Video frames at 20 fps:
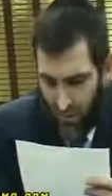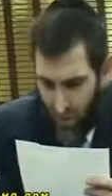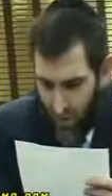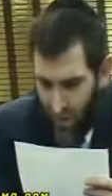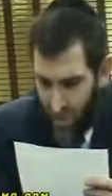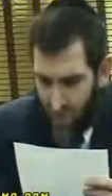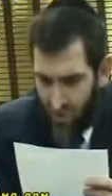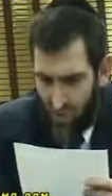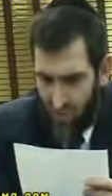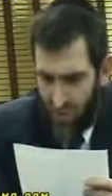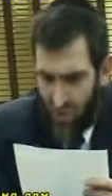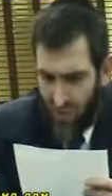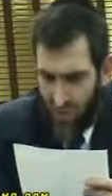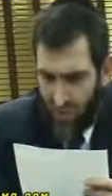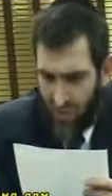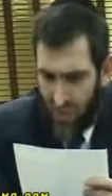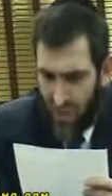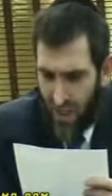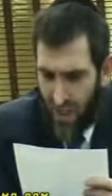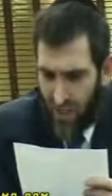400
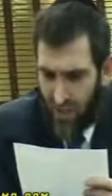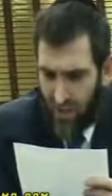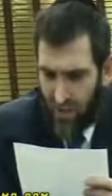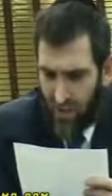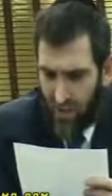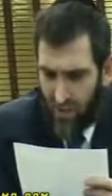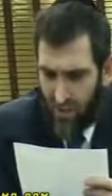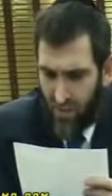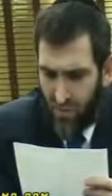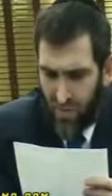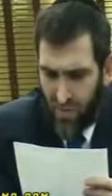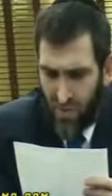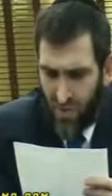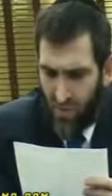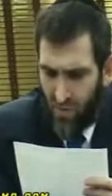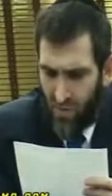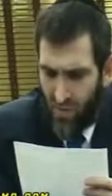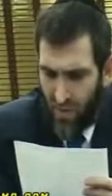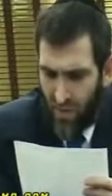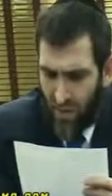in those days
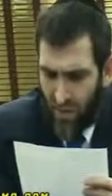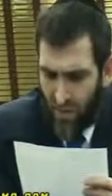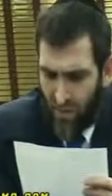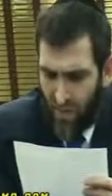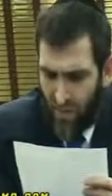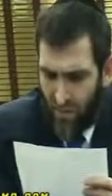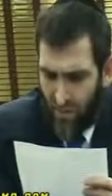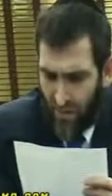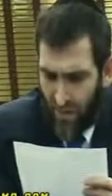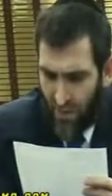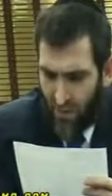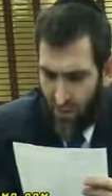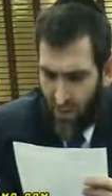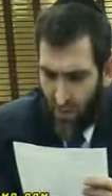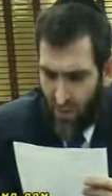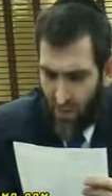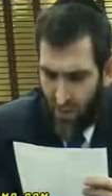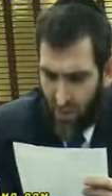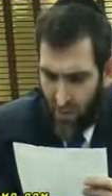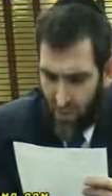was a tremendous amount of money,
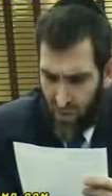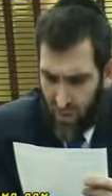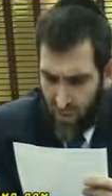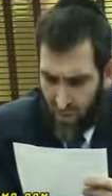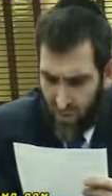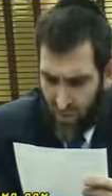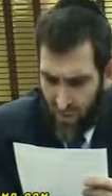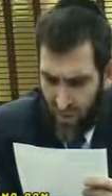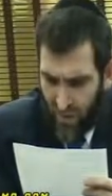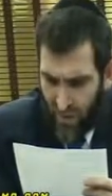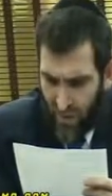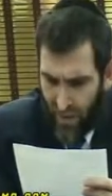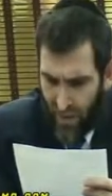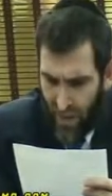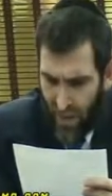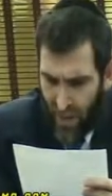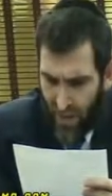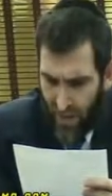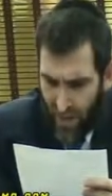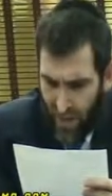400 zuz.
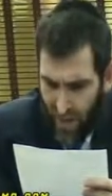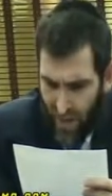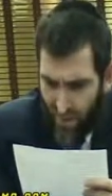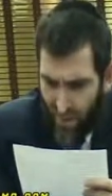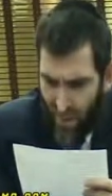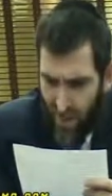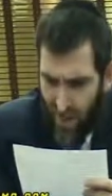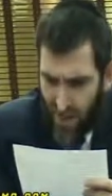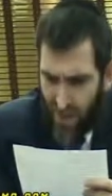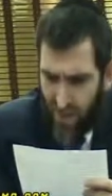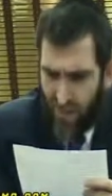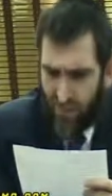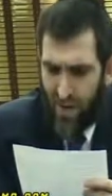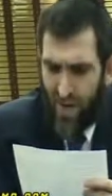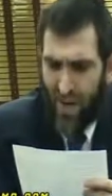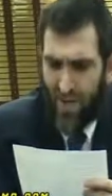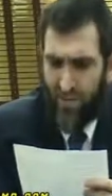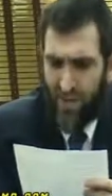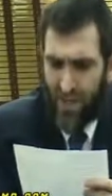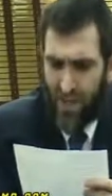Amr Echad
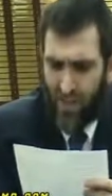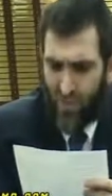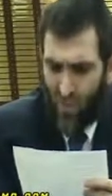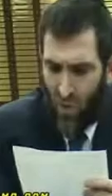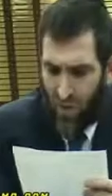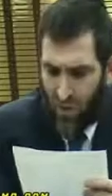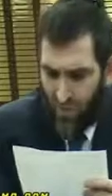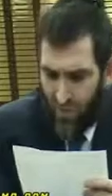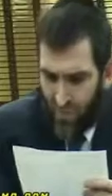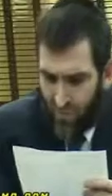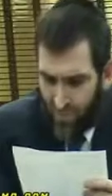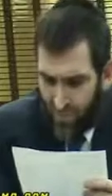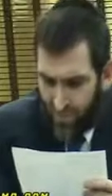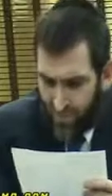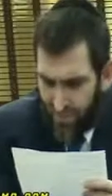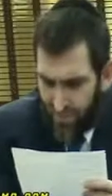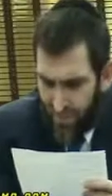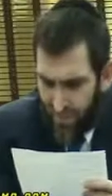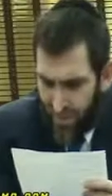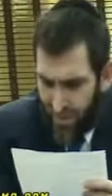Mehem said one of them,
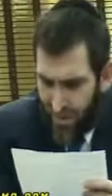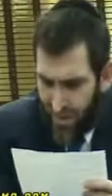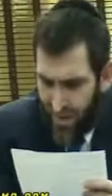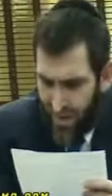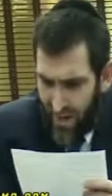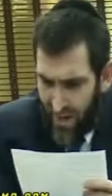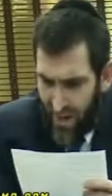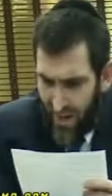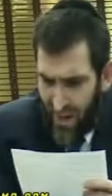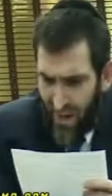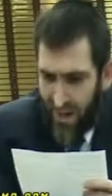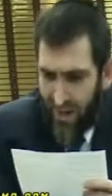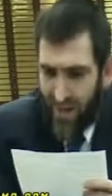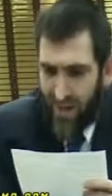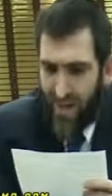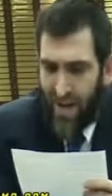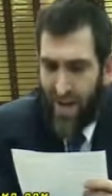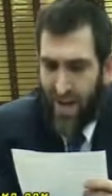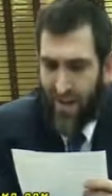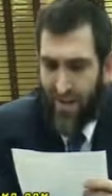
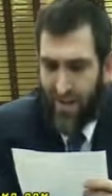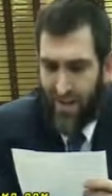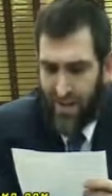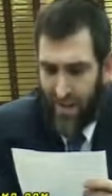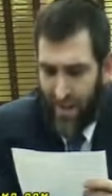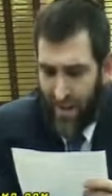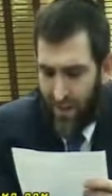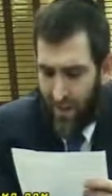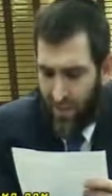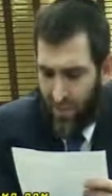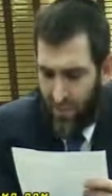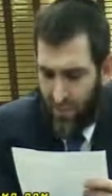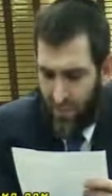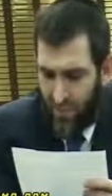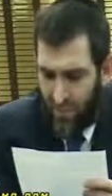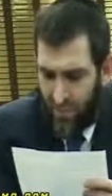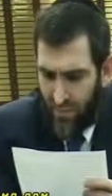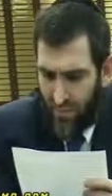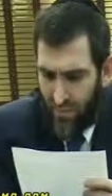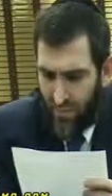achni nitanu.
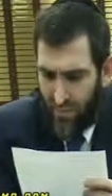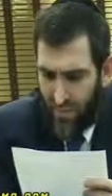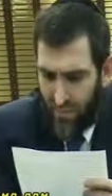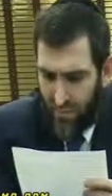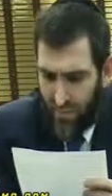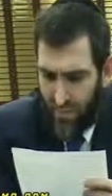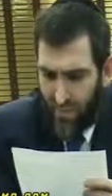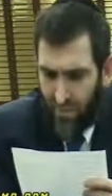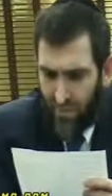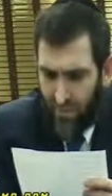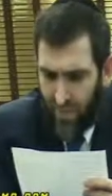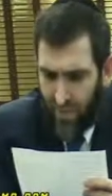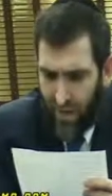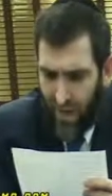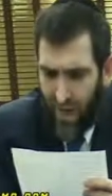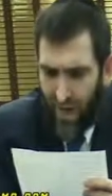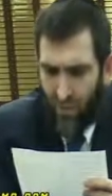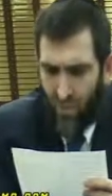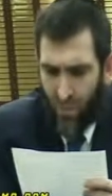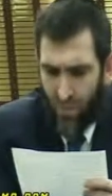
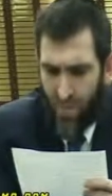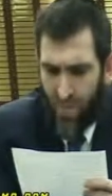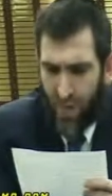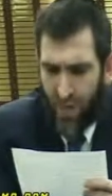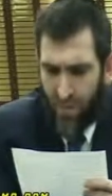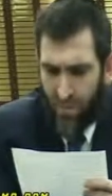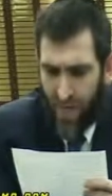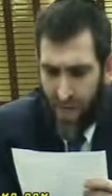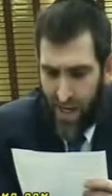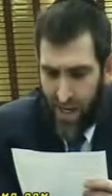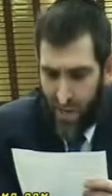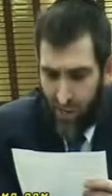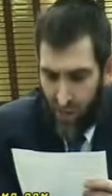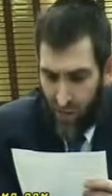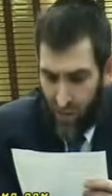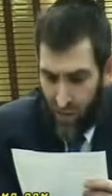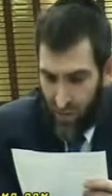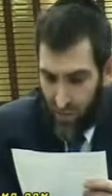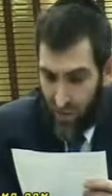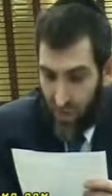I will make him
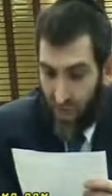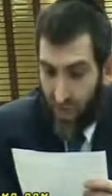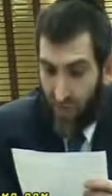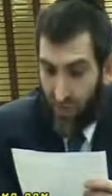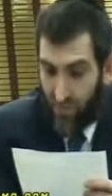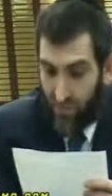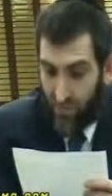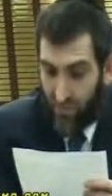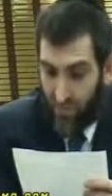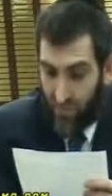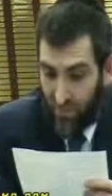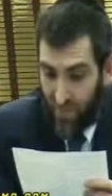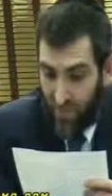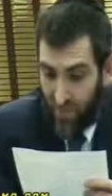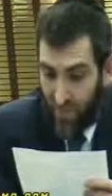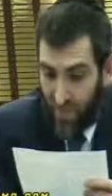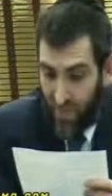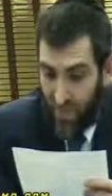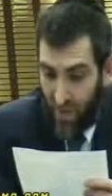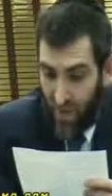angry, you'll see.
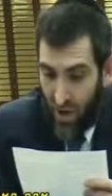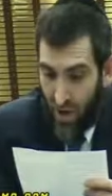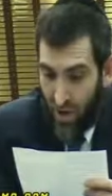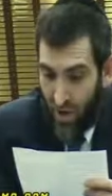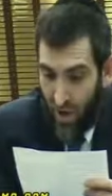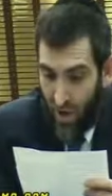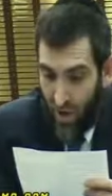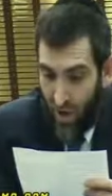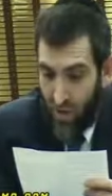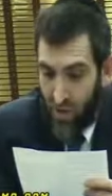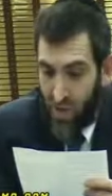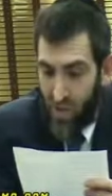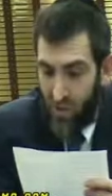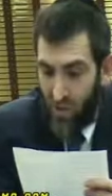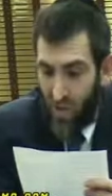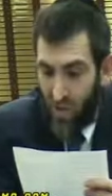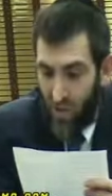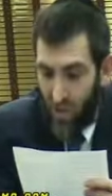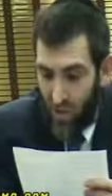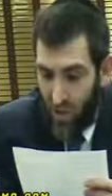
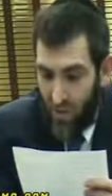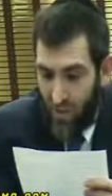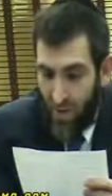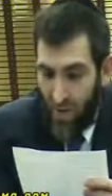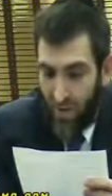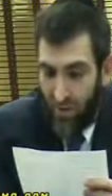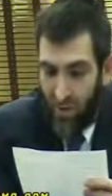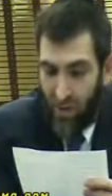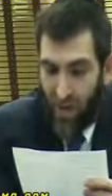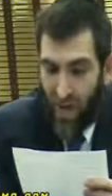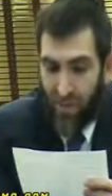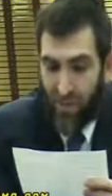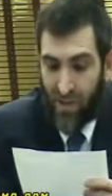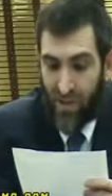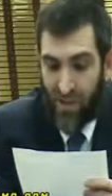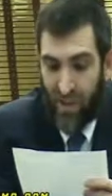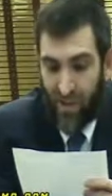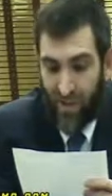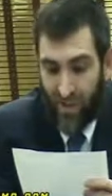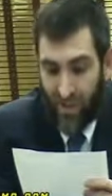Also ayom erev
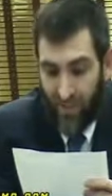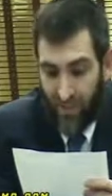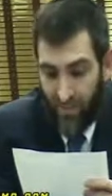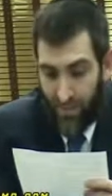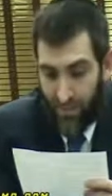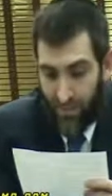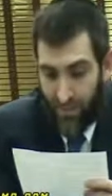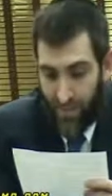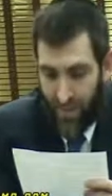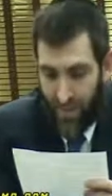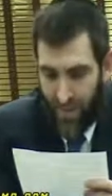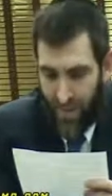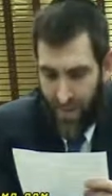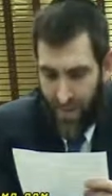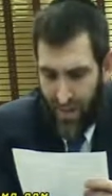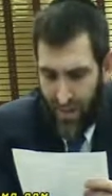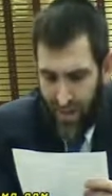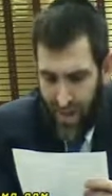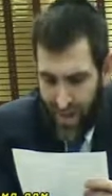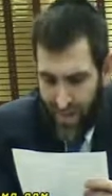Shabbos
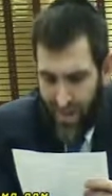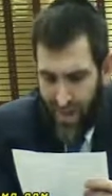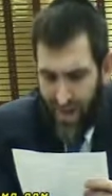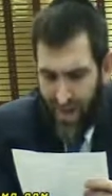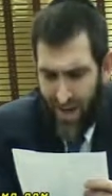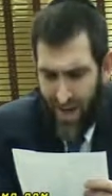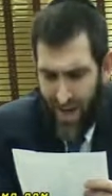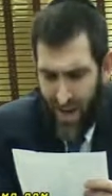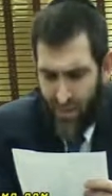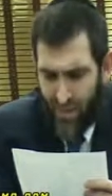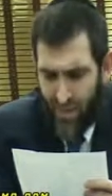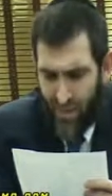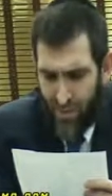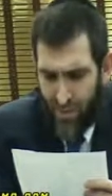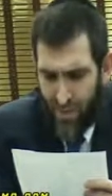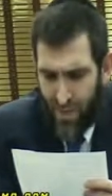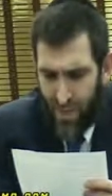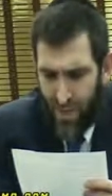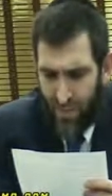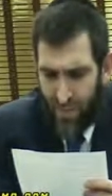That day happened
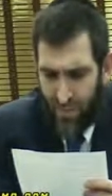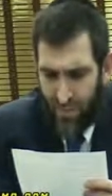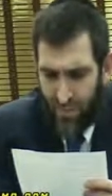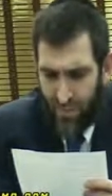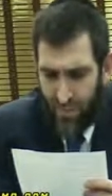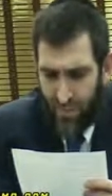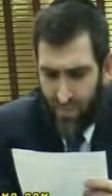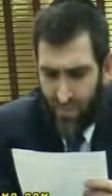to be